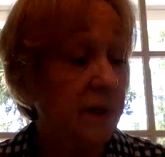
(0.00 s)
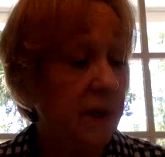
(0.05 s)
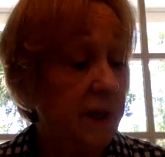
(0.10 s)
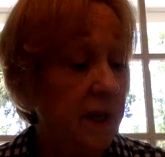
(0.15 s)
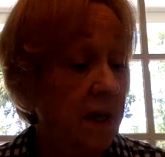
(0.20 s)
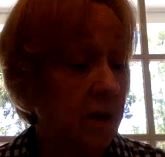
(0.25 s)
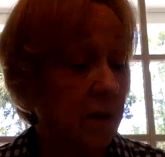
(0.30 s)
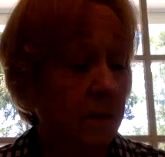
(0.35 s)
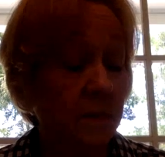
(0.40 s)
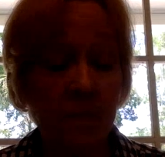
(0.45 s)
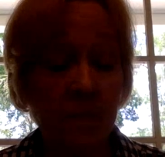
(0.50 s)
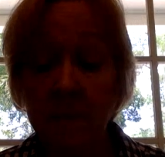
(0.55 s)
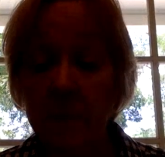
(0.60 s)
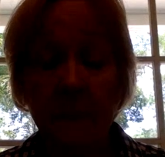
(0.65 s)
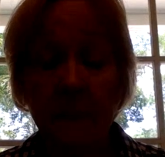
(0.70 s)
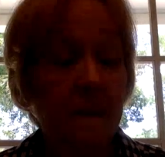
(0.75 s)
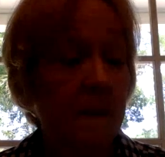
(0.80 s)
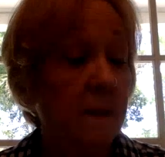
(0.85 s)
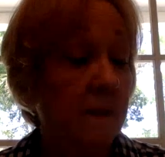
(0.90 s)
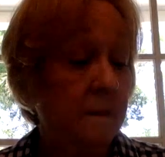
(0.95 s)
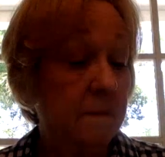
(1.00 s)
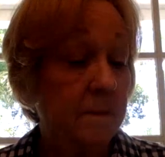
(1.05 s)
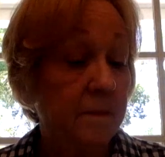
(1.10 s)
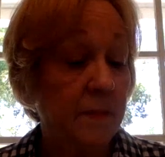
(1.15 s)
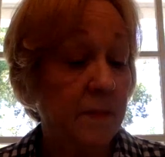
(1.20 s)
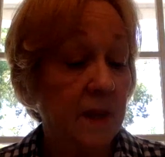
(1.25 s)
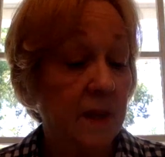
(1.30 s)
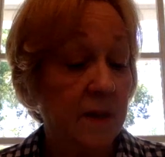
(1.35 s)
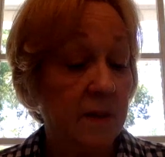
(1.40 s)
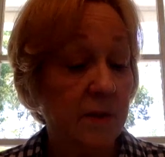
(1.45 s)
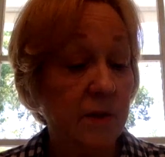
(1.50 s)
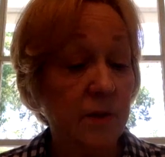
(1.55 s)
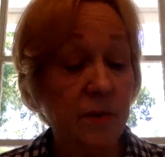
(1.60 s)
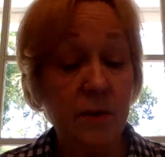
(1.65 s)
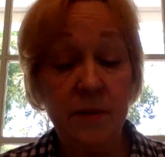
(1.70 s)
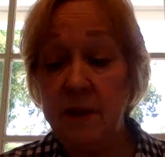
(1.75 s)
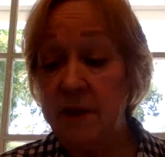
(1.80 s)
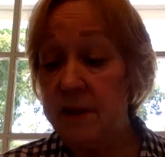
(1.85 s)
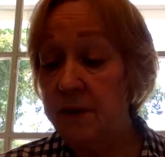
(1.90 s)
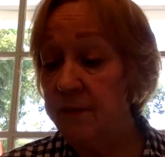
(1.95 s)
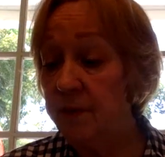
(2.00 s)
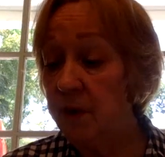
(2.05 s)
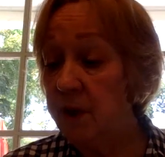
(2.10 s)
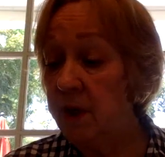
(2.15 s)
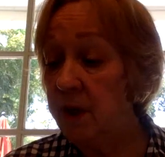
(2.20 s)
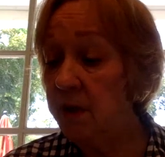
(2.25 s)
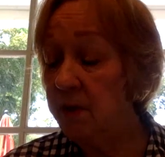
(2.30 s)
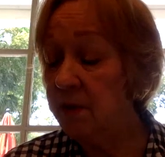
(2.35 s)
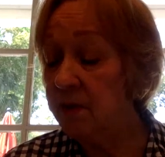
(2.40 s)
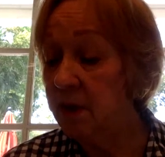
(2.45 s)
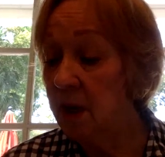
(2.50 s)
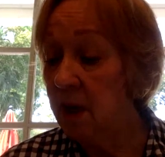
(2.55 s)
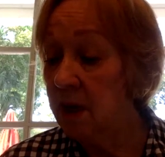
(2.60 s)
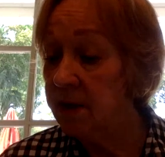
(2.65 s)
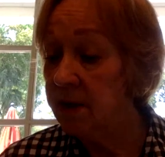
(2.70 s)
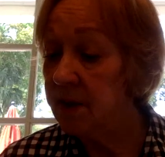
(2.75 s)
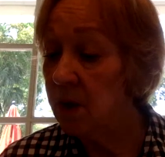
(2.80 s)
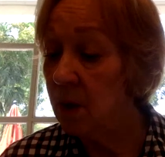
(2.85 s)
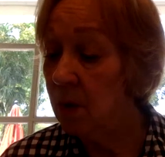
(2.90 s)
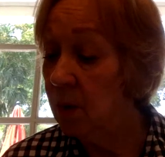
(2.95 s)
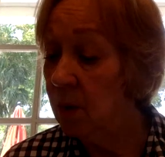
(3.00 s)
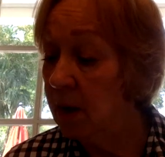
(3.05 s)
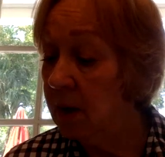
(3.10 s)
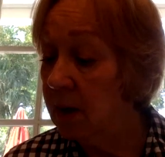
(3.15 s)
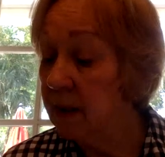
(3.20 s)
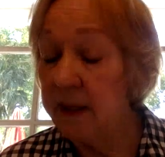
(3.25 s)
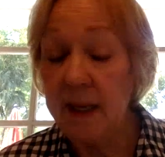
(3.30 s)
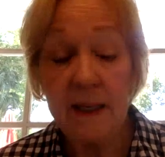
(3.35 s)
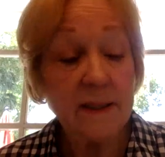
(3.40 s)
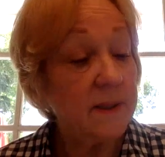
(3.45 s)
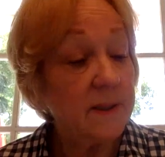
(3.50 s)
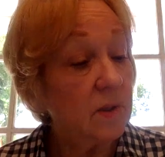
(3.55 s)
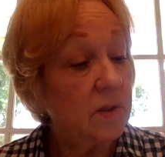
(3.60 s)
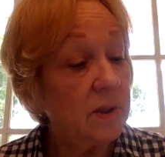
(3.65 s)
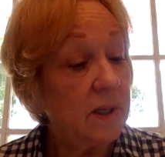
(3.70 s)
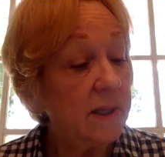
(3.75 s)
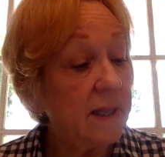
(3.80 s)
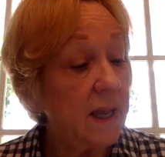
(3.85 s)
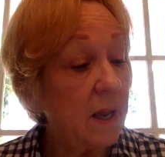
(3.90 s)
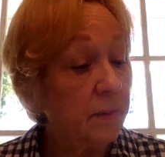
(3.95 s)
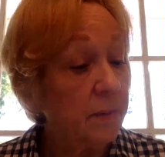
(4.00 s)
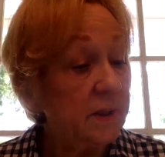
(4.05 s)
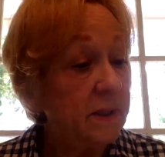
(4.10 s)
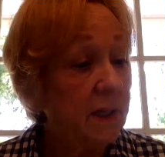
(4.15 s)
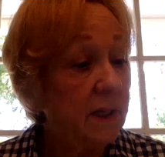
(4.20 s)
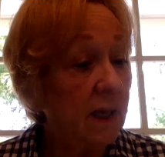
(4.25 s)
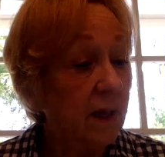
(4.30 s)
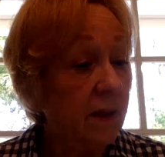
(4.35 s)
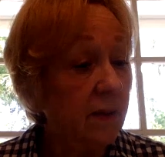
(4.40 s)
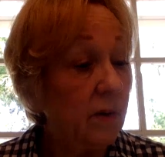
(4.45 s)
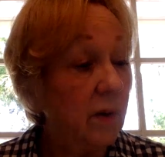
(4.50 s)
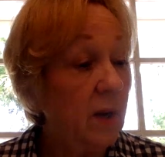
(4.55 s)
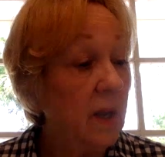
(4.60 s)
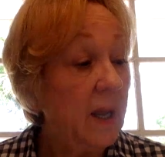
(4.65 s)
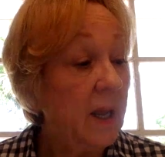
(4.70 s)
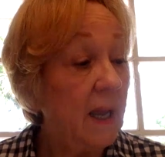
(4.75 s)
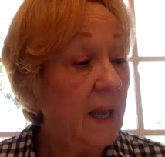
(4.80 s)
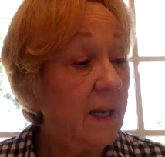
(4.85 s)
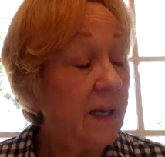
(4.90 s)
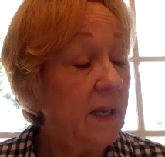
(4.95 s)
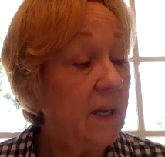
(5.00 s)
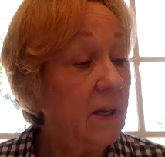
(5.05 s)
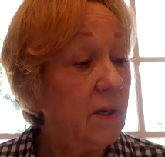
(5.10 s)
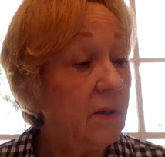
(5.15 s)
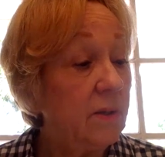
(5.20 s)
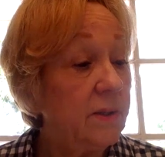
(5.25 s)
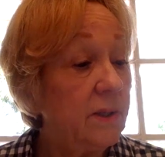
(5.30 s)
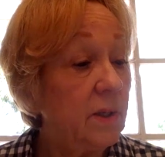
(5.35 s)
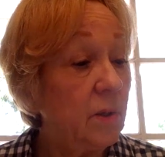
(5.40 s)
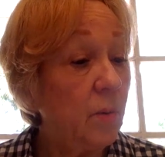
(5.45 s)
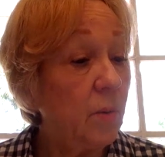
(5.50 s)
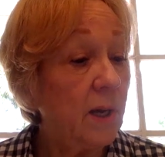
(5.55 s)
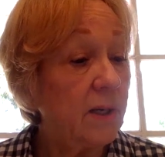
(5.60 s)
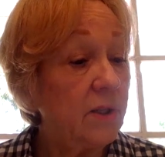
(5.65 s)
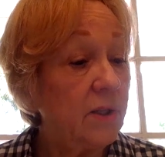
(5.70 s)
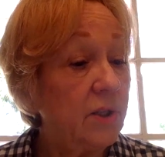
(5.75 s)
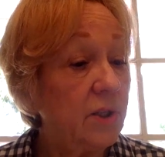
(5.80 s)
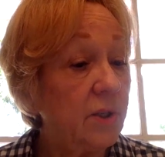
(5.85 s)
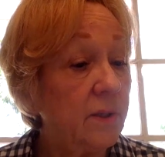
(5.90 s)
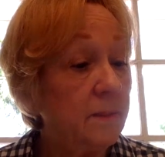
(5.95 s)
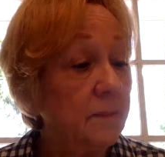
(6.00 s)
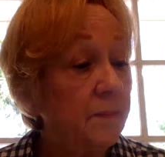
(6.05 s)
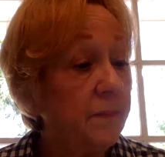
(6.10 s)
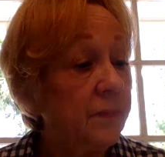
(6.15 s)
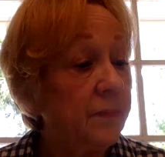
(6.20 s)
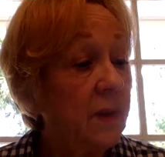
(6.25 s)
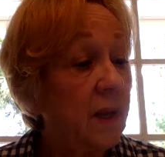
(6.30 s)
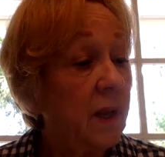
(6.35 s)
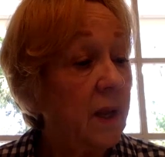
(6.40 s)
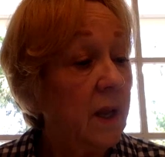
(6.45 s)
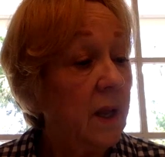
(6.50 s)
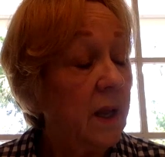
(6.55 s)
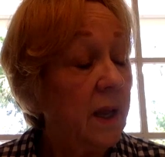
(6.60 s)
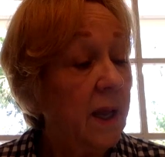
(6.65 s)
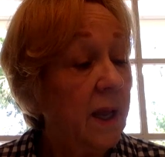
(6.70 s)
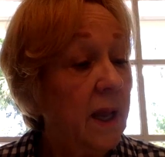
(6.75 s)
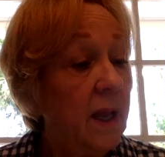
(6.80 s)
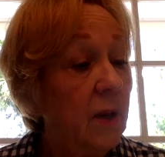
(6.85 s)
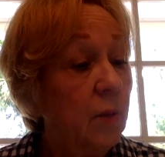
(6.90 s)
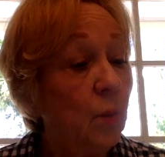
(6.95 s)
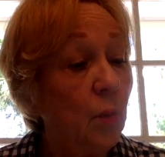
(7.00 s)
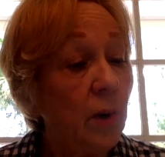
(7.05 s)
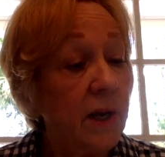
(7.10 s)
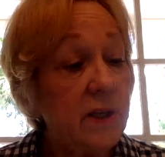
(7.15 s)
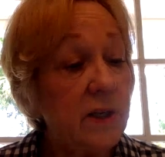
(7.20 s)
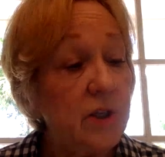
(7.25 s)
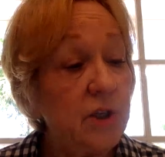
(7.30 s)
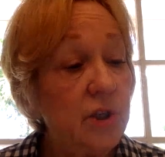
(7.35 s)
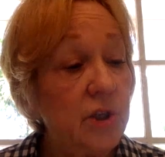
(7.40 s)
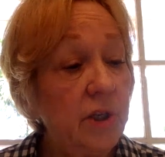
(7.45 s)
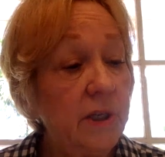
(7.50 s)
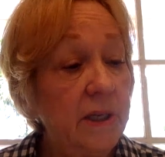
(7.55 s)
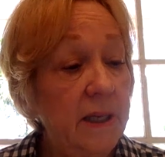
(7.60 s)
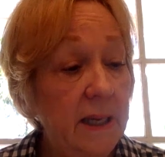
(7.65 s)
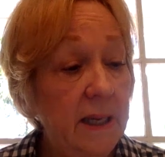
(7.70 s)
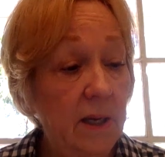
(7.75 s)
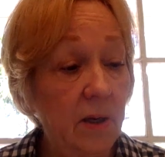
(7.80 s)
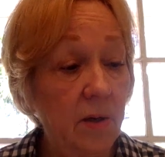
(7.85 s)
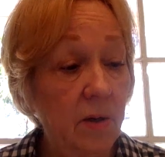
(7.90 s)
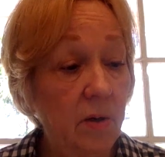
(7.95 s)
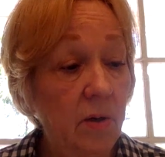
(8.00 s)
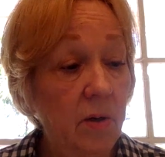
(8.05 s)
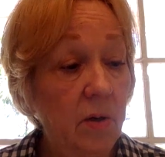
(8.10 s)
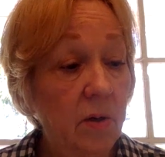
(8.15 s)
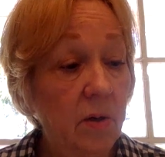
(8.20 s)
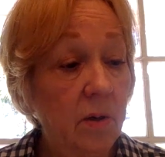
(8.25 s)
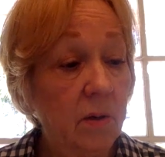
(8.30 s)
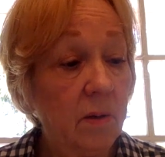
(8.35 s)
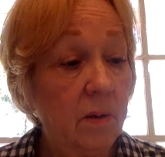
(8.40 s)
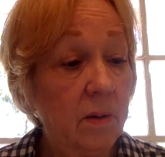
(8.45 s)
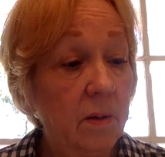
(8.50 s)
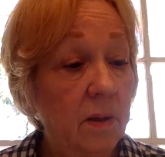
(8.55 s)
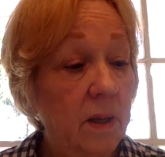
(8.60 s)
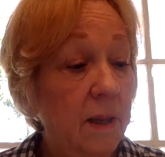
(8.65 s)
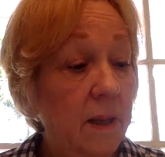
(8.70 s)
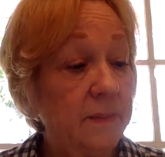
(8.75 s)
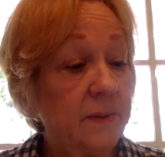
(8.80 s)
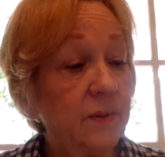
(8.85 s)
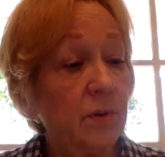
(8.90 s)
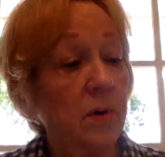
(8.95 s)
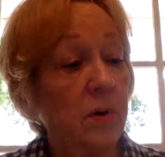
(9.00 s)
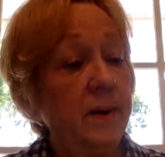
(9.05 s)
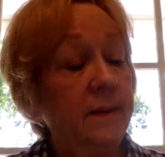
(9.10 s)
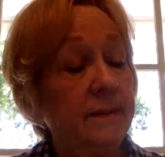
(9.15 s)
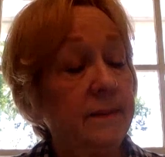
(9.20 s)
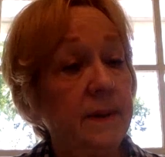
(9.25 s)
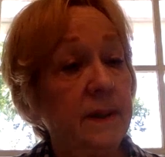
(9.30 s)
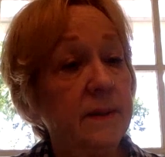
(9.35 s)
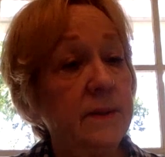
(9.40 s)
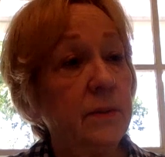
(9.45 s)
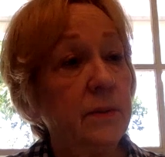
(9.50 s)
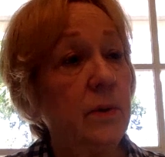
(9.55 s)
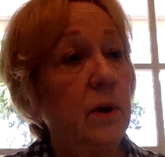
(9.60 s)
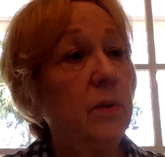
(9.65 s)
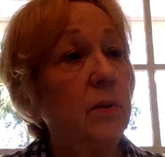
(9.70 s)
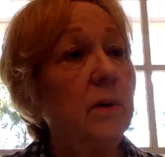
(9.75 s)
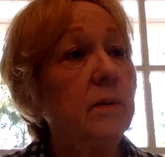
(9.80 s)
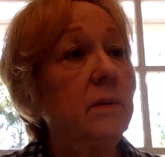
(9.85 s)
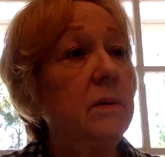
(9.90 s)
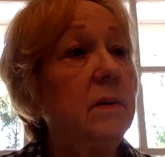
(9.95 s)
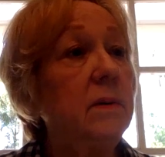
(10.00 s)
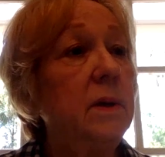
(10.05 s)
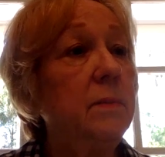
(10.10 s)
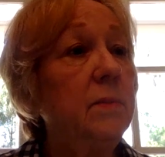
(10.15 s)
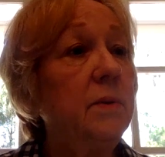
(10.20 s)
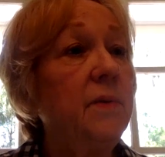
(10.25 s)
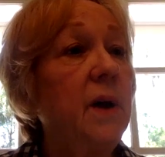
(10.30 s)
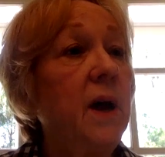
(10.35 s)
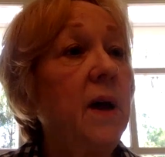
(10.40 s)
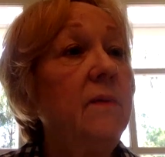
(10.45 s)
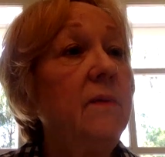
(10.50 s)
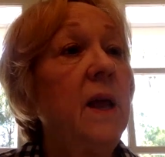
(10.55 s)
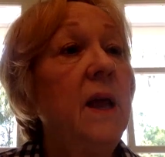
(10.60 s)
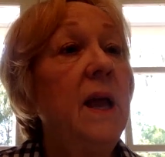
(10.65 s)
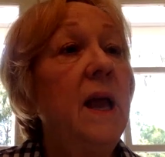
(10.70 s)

the year, during the different years. So let's look at that one together. And here's the question. In which year, number 5.